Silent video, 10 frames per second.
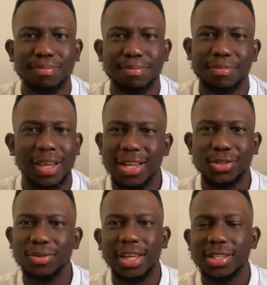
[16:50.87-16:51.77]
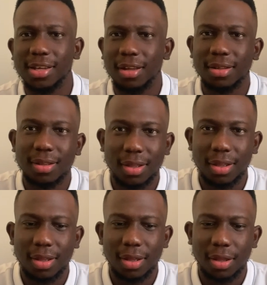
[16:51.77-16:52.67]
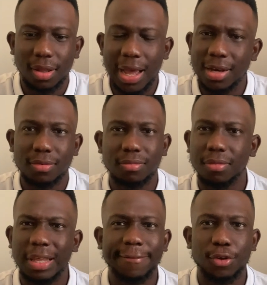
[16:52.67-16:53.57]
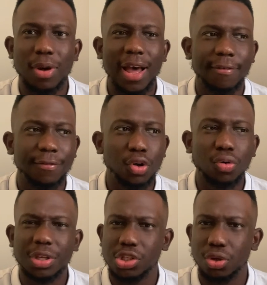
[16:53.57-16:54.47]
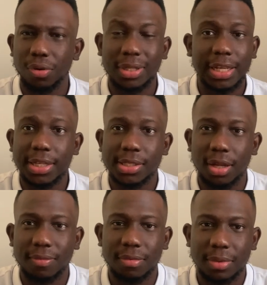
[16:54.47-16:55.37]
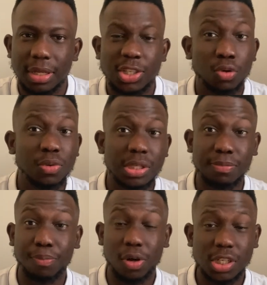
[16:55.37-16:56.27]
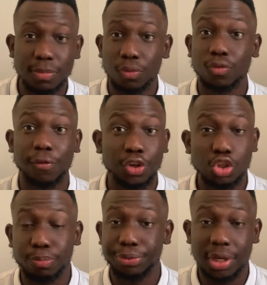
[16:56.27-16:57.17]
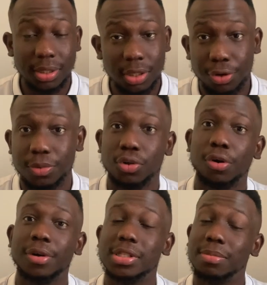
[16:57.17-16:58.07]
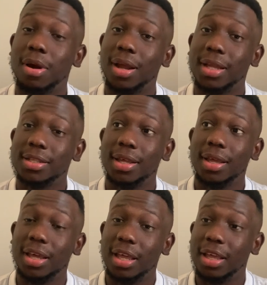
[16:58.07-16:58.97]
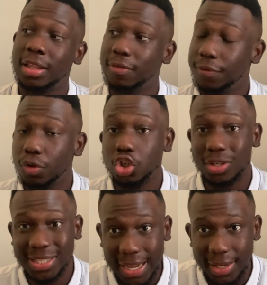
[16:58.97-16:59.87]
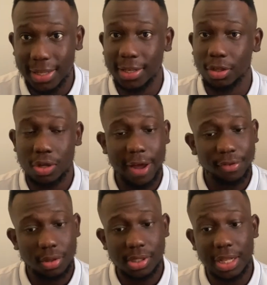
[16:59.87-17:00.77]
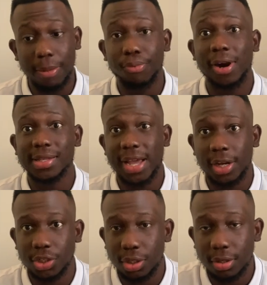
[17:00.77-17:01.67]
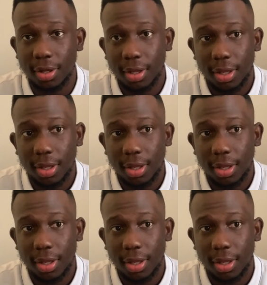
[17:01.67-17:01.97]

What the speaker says: data. And if you have no historic data, it's almost impossible for you to predict the cryptocurrency market in the future. Technically, you have to understand that price action.